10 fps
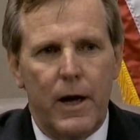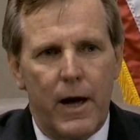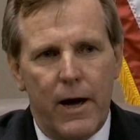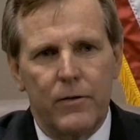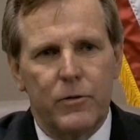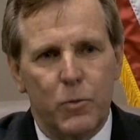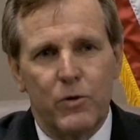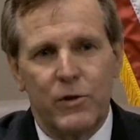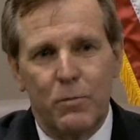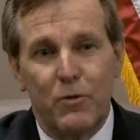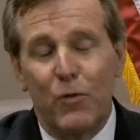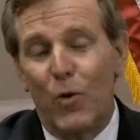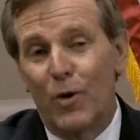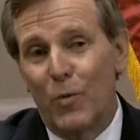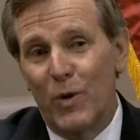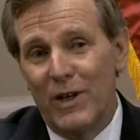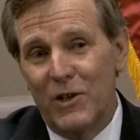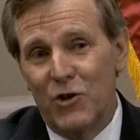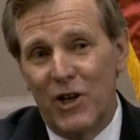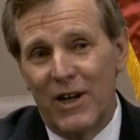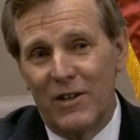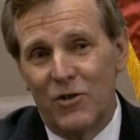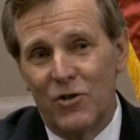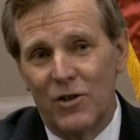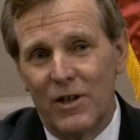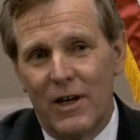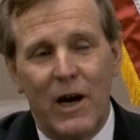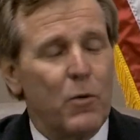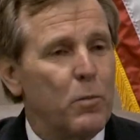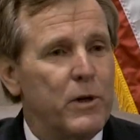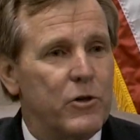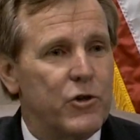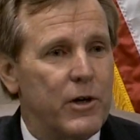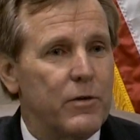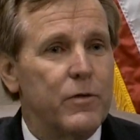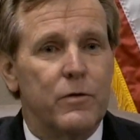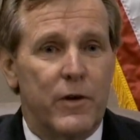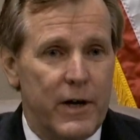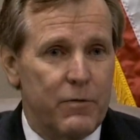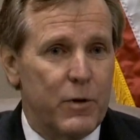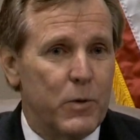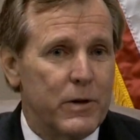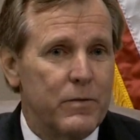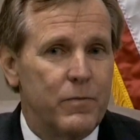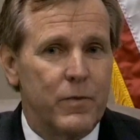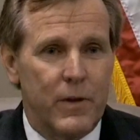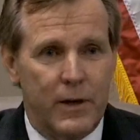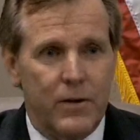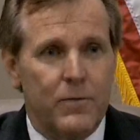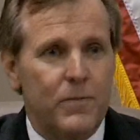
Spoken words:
As was said before, we need a change. And I will be a sheriff for everyone. Thank you.